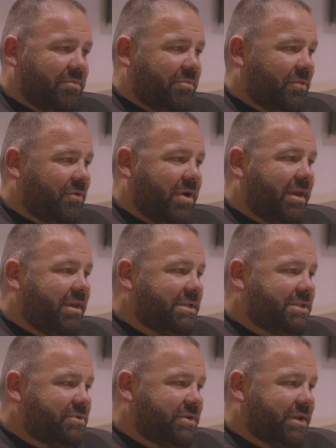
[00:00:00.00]
create
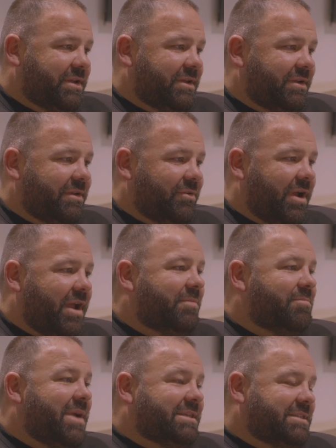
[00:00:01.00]
history. Create a
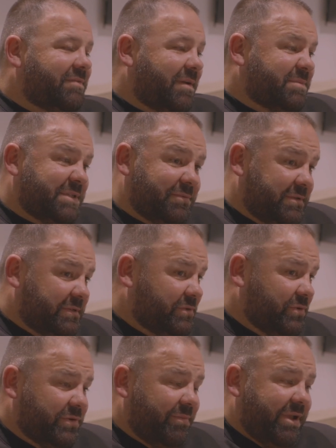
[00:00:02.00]
massive upset. We just
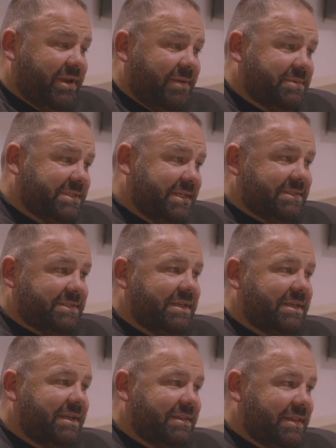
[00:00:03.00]
talked about upsets.
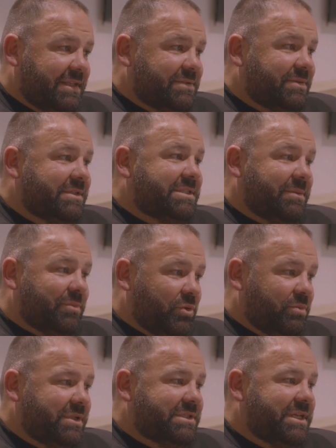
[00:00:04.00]
That's what Sam
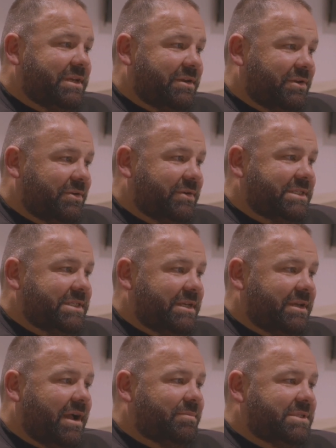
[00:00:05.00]
Goodman's here to do. He's
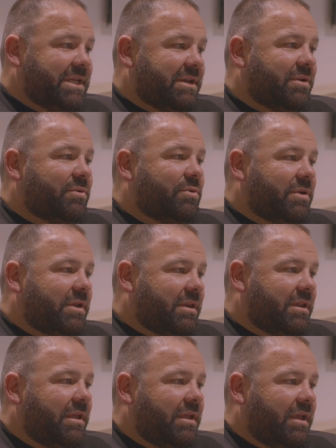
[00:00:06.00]
here to upset it all
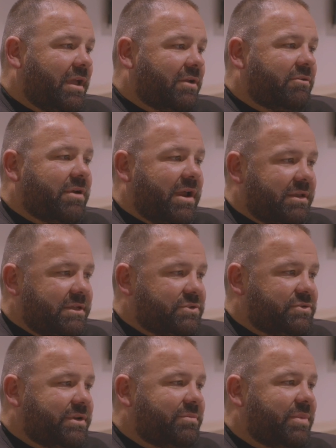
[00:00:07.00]
and create
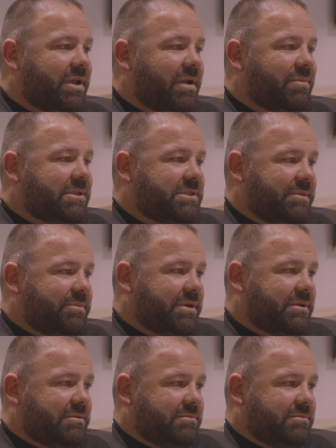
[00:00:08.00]
history and become the champion.